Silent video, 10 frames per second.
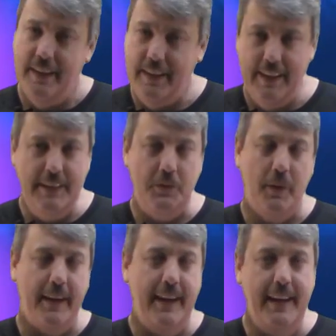at least you
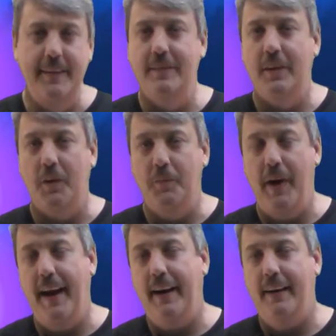want to get even or
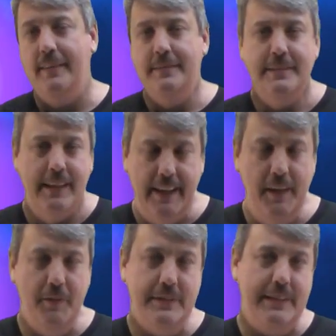better.
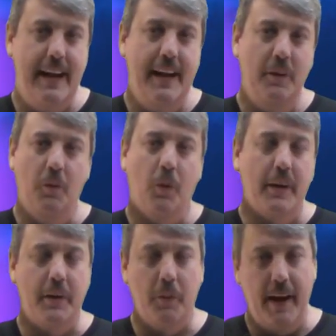Keep it steady,
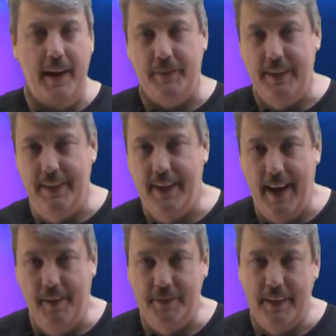work your way up to the
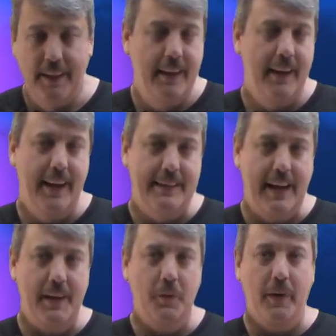top, and that's
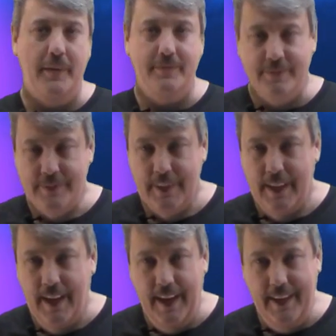how you win them.
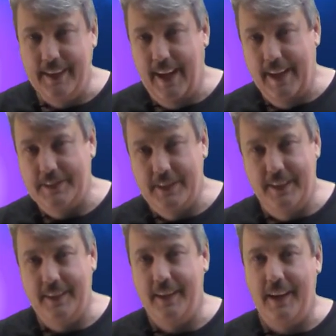I did last
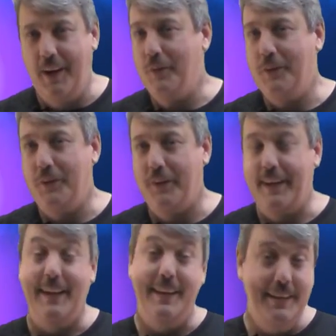year. I hope to do it
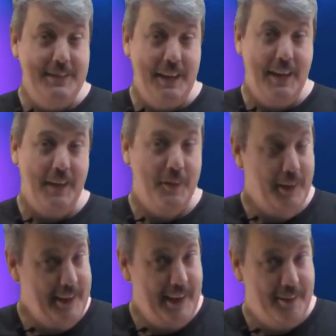again this year,
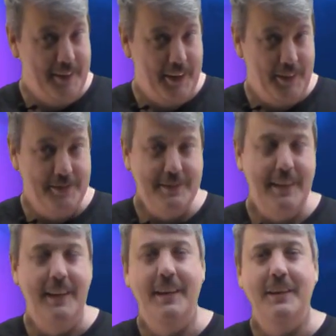but you never know.
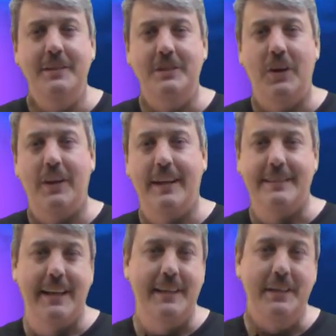So let's
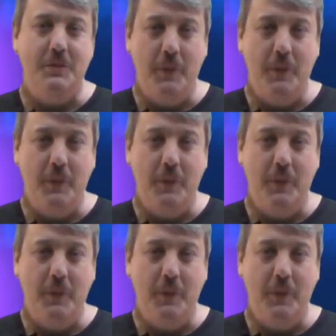get this